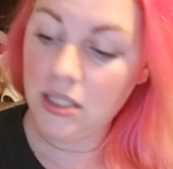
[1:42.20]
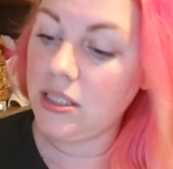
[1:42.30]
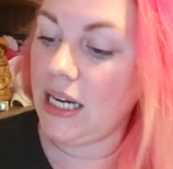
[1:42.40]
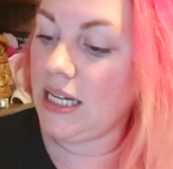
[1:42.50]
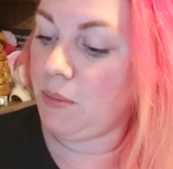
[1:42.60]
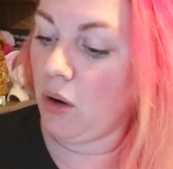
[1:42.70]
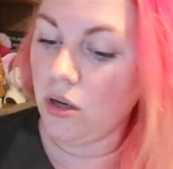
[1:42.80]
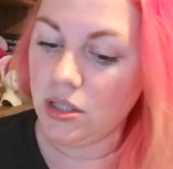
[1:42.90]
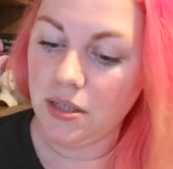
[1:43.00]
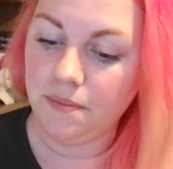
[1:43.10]
today's
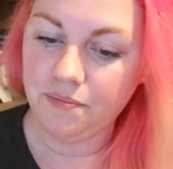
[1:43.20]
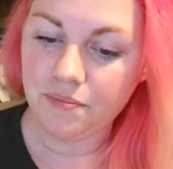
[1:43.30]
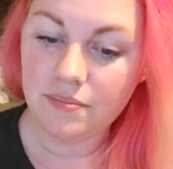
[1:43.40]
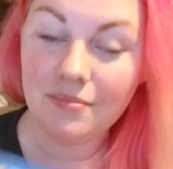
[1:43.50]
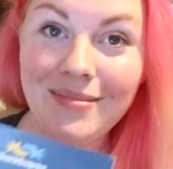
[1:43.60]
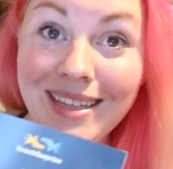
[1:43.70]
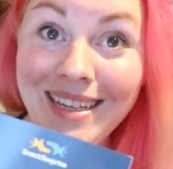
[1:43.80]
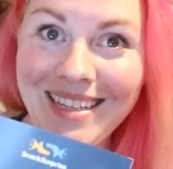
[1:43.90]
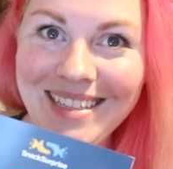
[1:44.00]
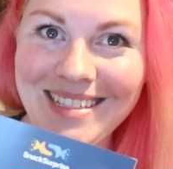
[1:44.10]
box
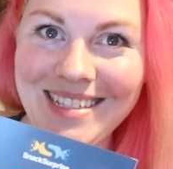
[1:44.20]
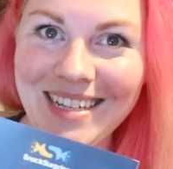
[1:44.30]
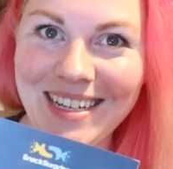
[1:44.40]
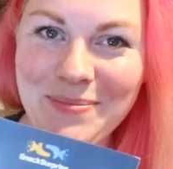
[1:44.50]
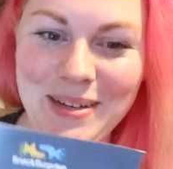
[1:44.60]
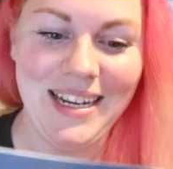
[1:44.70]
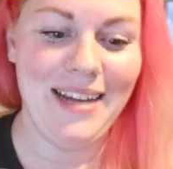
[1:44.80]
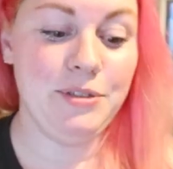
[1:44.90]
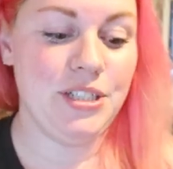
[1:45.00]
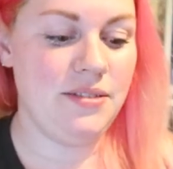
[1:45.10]
is
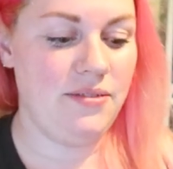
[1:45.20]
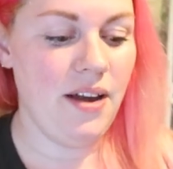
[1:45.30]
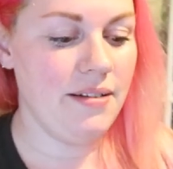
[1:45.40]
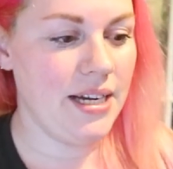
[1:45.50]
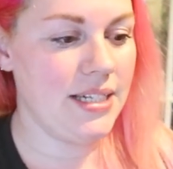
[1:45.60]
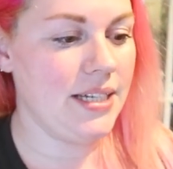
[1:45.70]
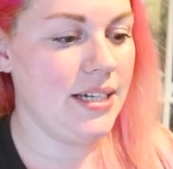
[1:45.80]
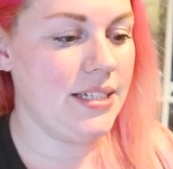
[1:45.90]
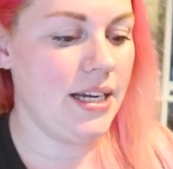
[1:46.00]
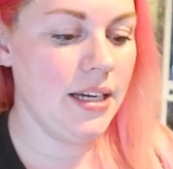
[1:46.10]
germany which is very
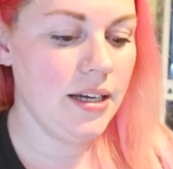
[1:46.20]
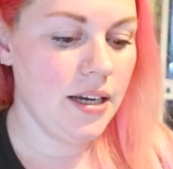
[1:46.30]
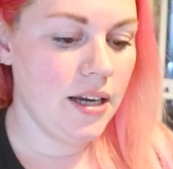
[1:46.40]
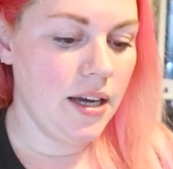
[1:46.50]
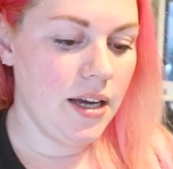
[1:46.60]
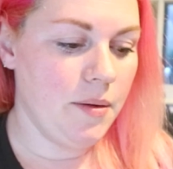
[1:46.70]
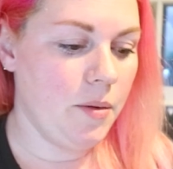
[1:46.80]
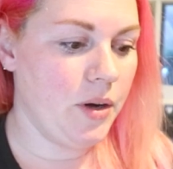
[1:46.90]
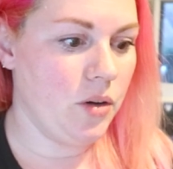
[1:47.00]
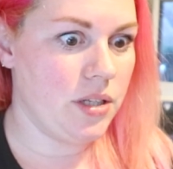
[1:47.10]
exciting oh
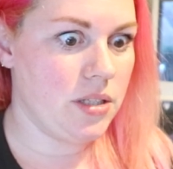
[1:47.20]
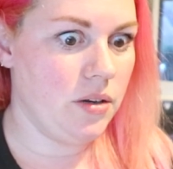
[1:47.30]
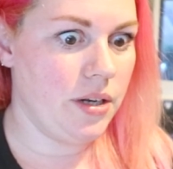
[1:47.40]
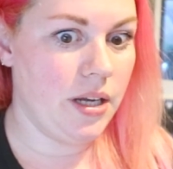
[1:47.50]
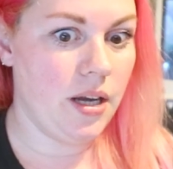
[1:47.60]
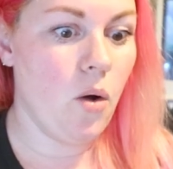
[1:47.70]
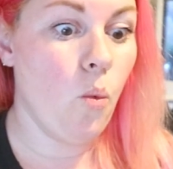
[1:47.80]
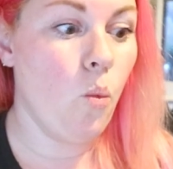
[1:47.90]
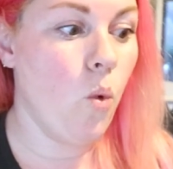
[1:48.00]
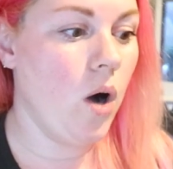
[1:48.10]
my god there's a lot in here
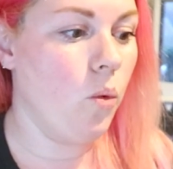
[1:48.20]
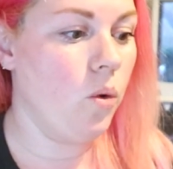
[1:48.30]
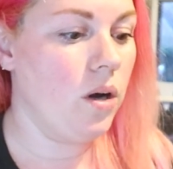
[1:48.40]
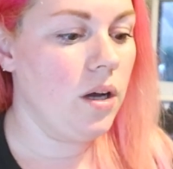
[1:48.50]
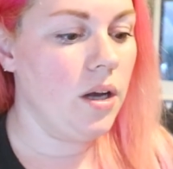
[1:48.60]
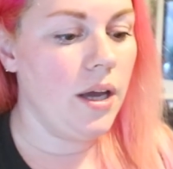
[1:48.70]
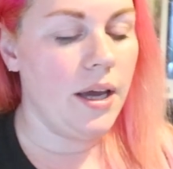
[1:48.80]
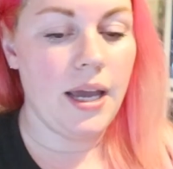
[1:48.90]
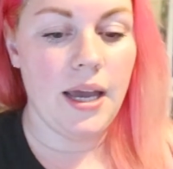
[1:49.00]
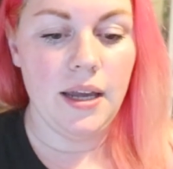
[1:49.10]
whoa
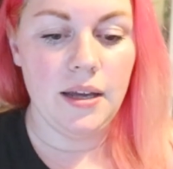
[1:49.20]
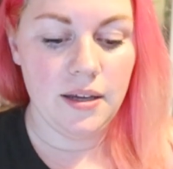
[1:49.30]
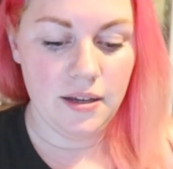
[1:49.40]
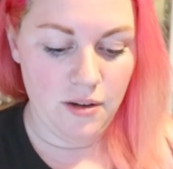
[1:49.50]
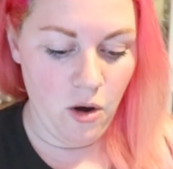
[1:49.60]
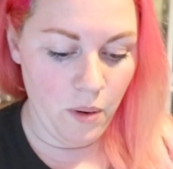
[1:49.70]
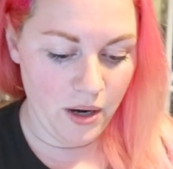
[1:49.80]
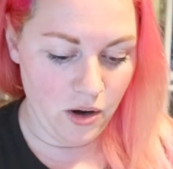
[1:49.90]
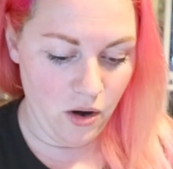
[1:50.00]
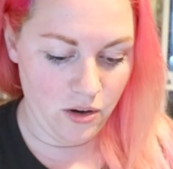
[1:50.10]
Okay, oh my
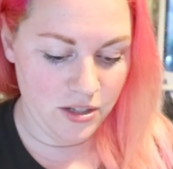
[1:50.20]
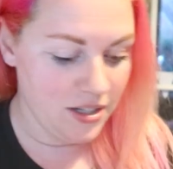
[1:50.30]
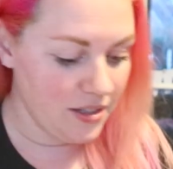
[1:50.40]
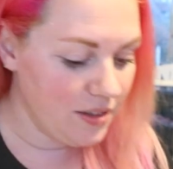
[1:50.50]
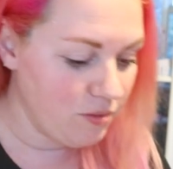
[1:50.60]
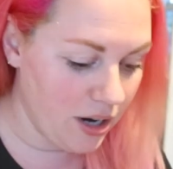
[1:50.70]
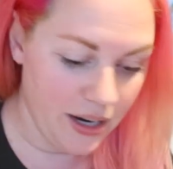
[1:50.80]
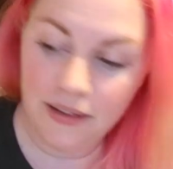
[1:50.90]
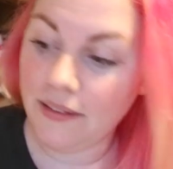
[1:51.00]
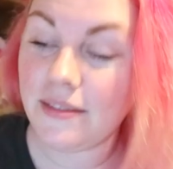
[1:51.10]
god.
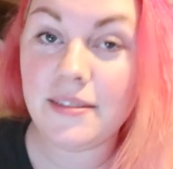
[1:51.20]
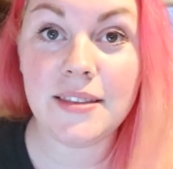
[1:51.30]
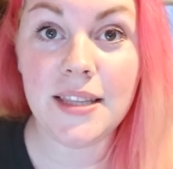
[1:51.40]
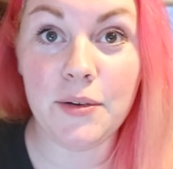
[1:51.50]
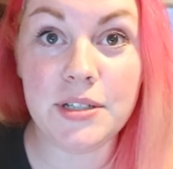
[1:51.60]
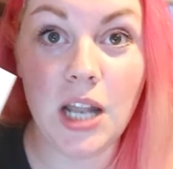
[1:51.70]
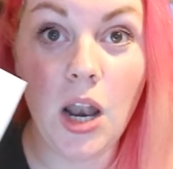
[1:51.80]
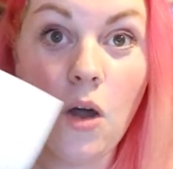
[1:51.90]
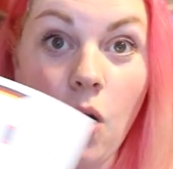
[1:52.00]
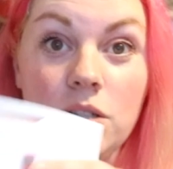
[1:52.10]
Right, there is a
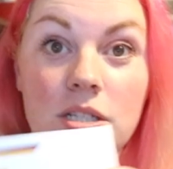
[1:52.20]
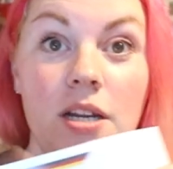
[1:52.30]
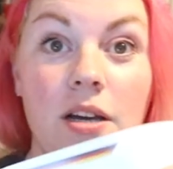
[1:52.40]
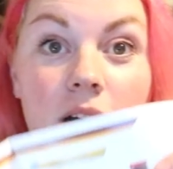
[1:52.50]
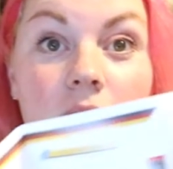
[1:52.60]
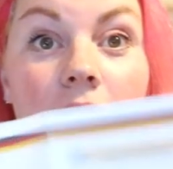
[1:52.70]
lot, look,